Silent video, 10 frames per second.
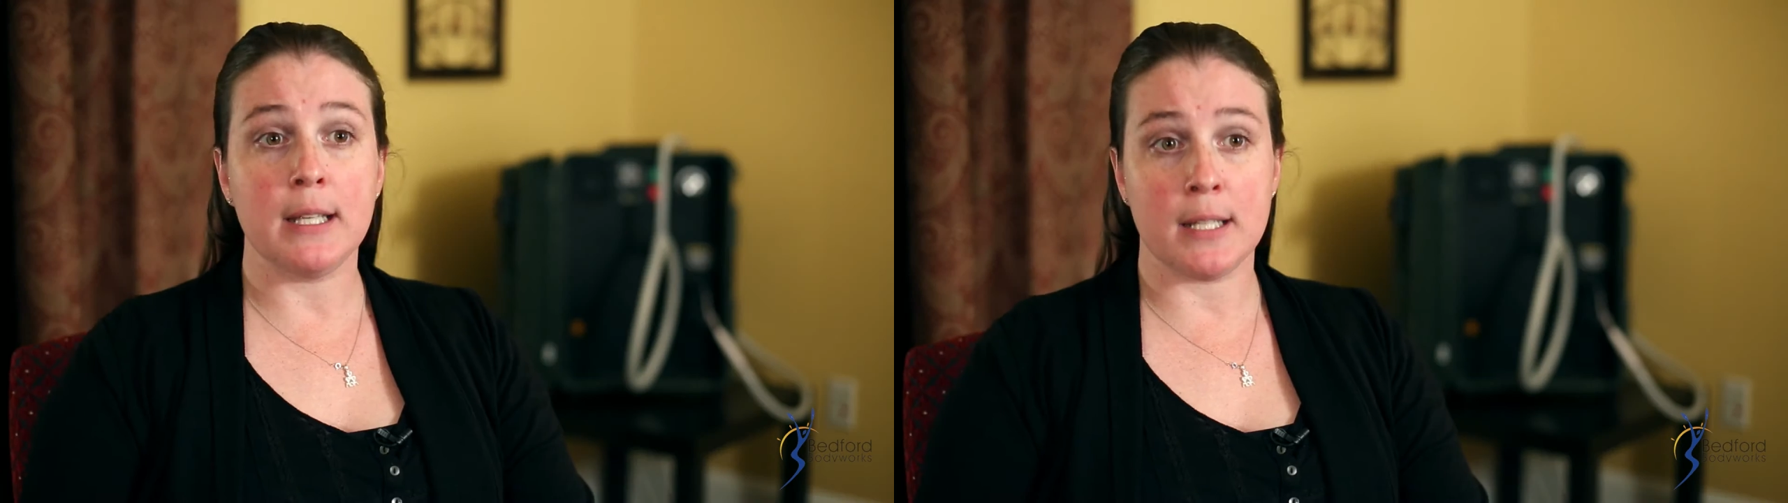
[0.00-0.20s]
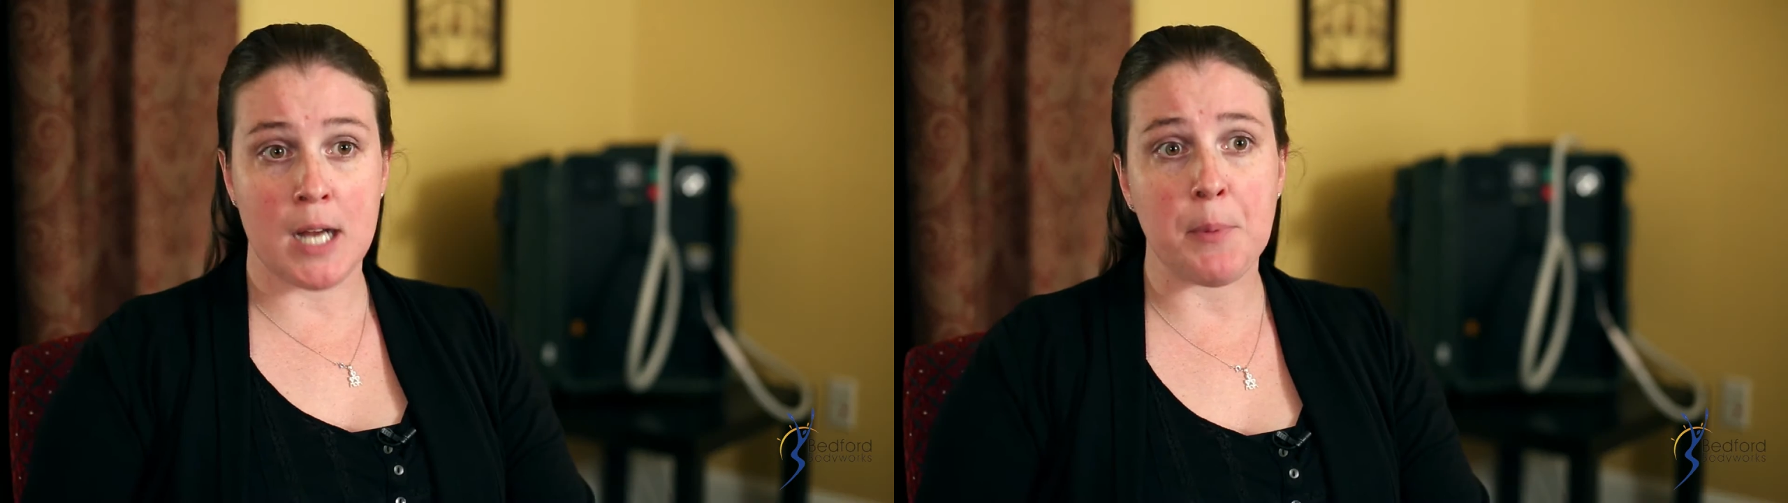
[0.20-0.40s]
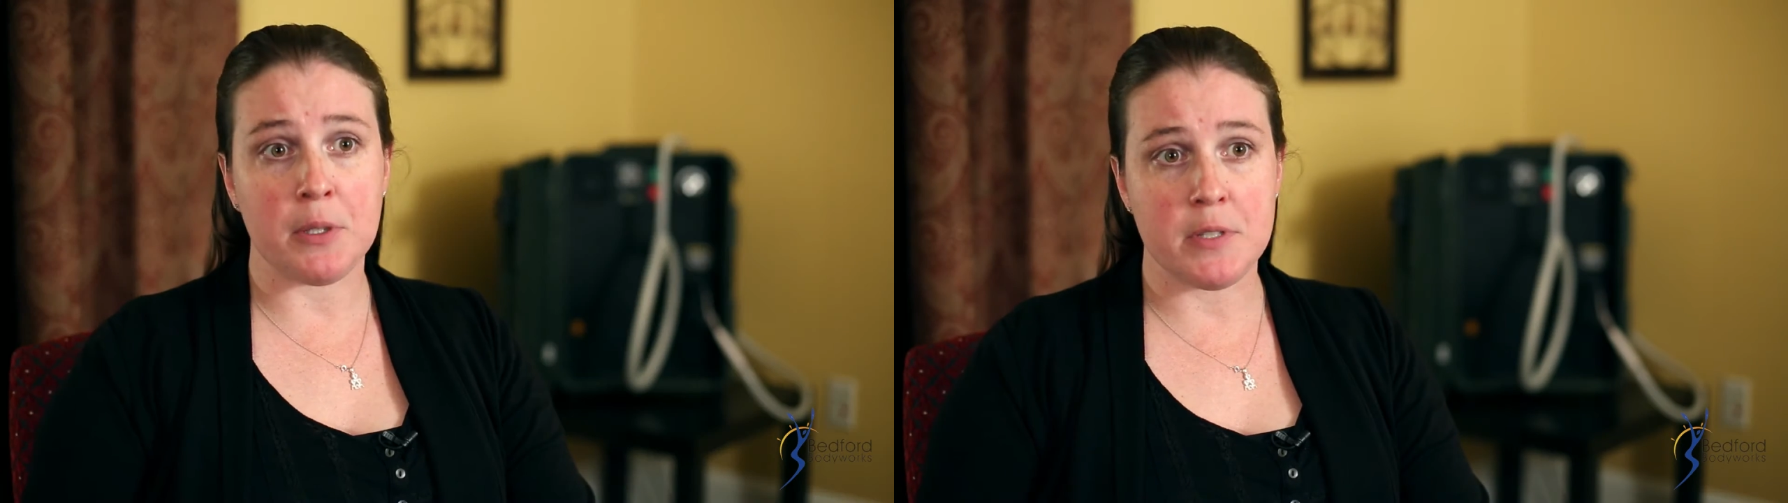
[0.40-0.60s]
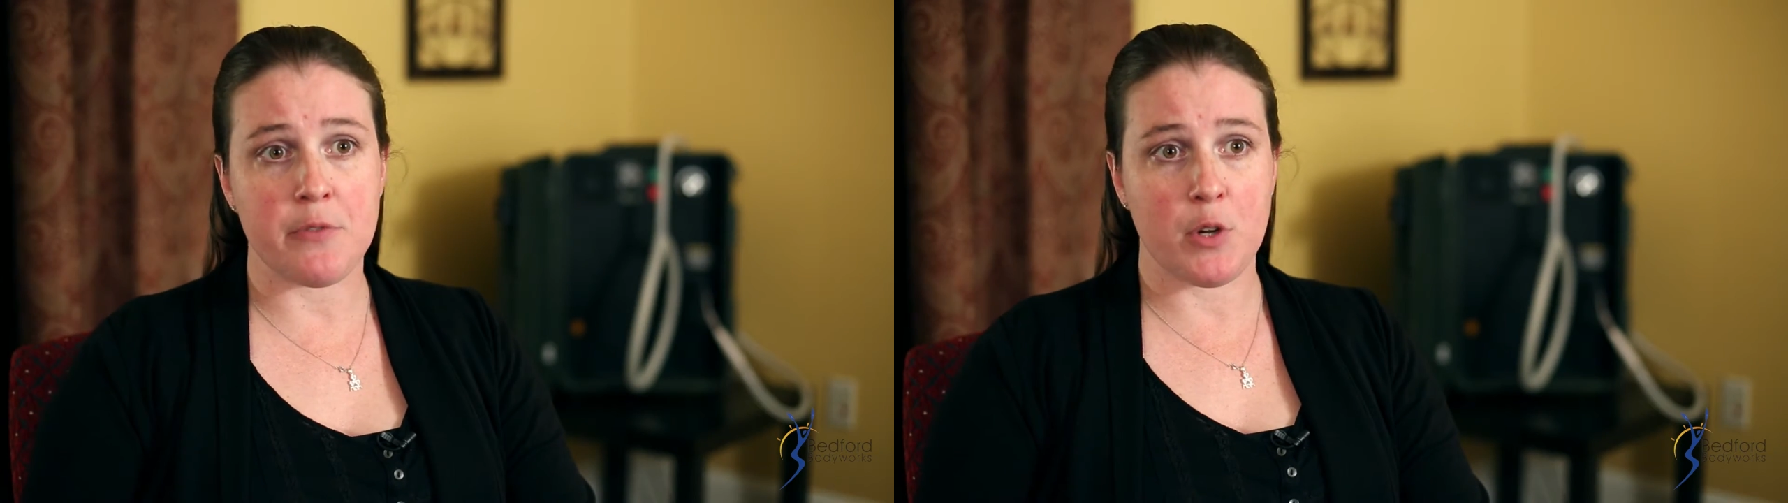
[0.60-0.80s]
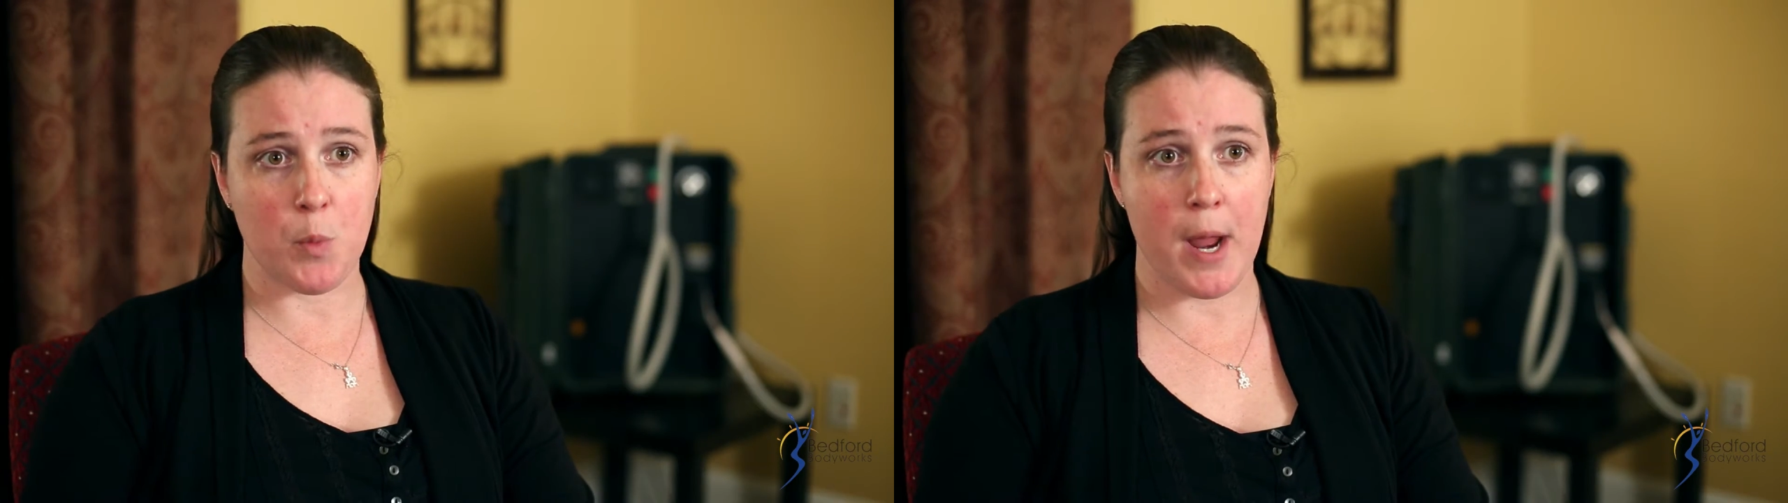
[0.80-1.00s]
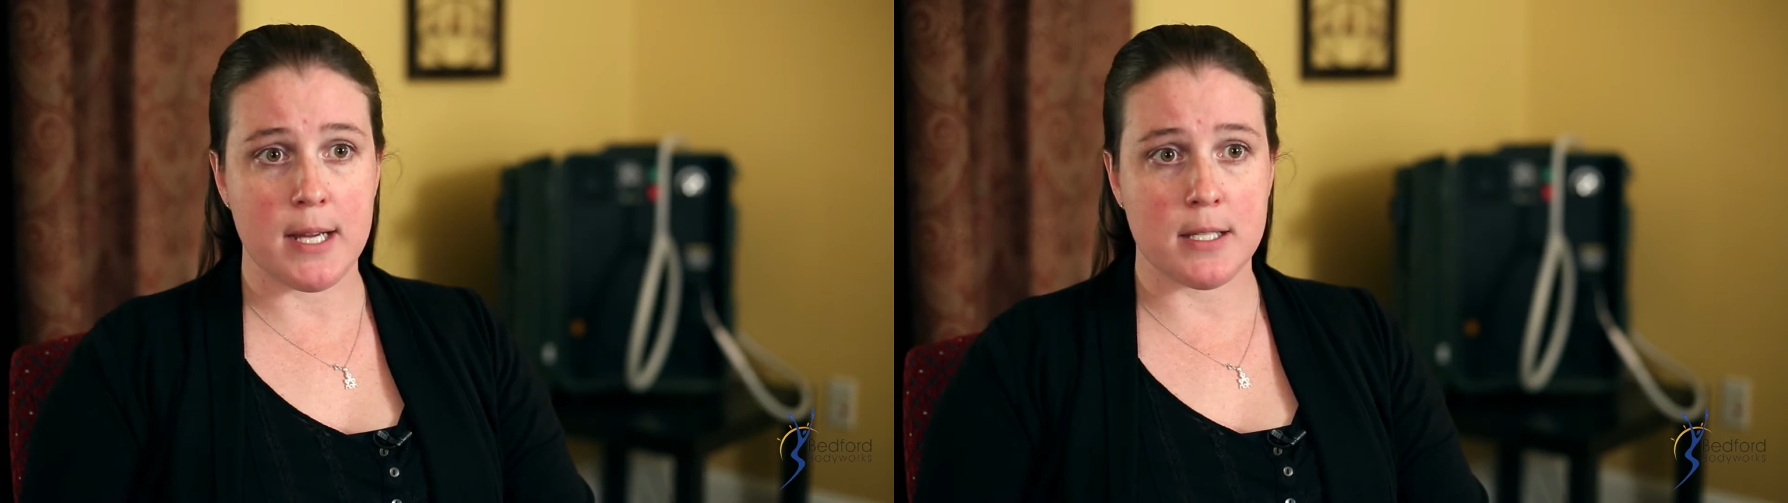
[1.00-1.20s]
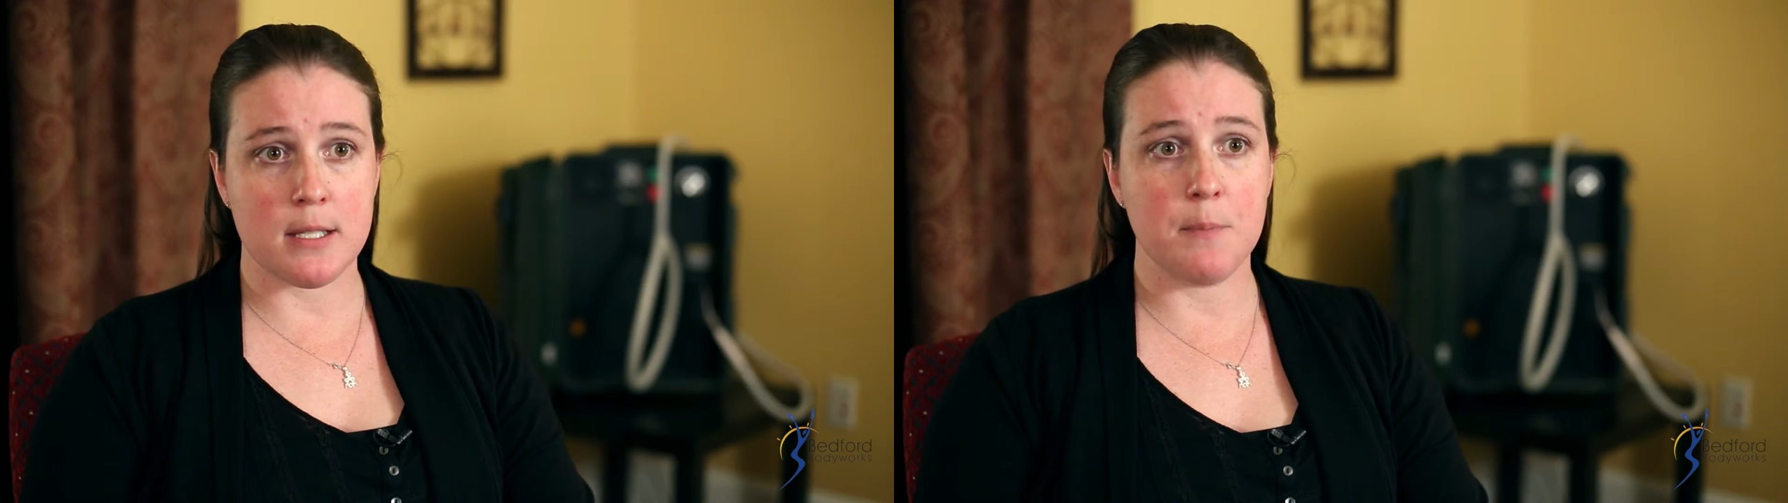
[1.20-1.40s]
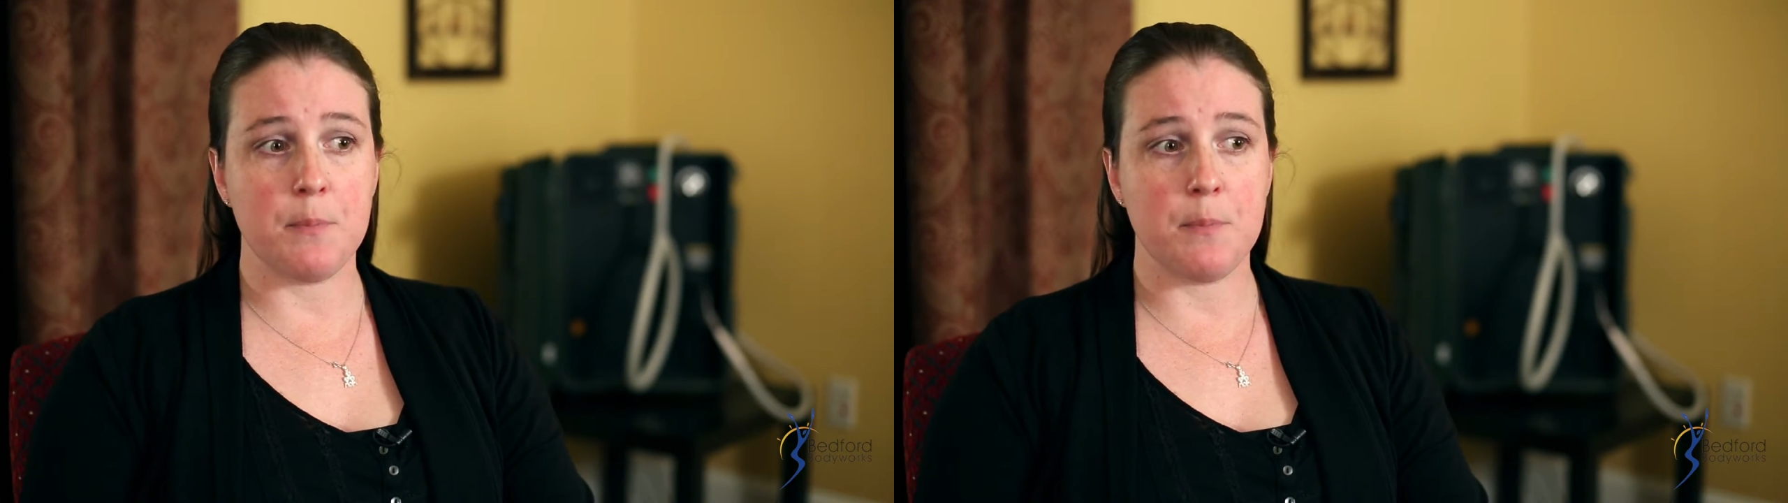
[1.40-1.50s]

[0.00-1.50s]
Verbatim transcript: in a couple of different ways.